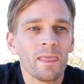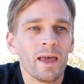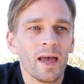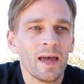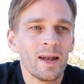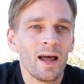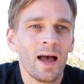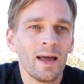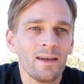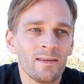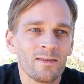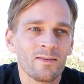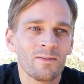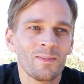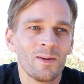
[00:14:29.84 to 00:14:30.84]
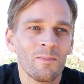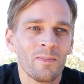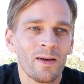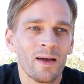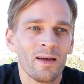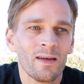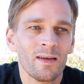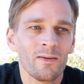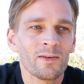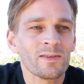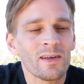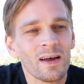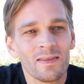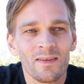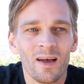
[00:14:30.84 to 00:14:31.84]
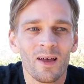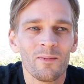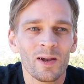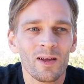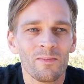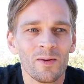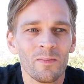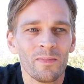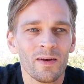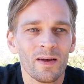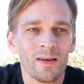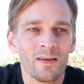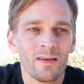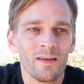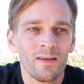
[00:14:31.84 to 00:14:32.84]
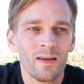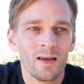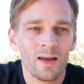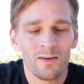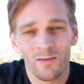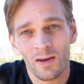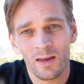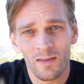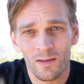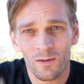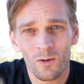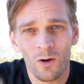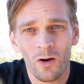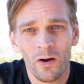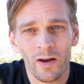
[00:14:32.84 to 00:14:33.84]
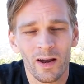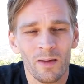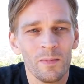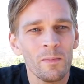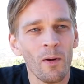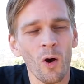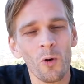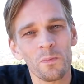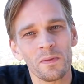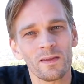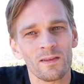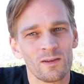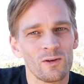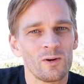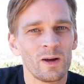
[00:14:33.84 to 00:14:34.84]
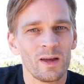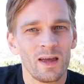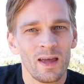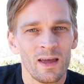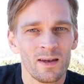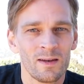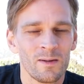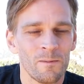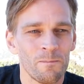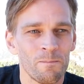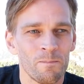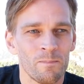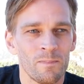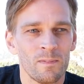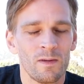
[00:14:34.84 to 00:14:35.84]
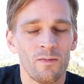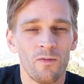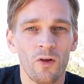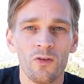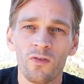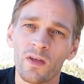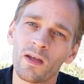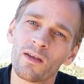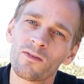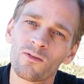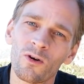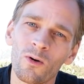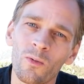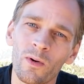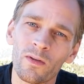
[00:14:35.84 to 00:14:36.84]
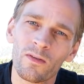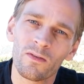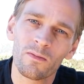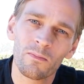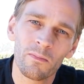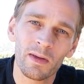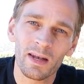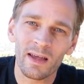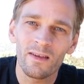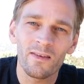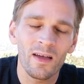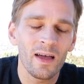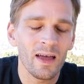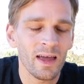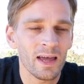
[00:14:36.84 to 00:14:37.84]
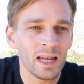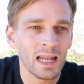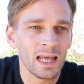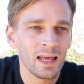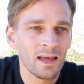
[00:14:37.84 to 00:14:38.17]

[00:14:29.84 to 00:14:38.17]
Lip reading: And I just remember, it was nighttime, and I remember a ring at the door, and I remember opening the door, and the first thing I saw was Manisha. And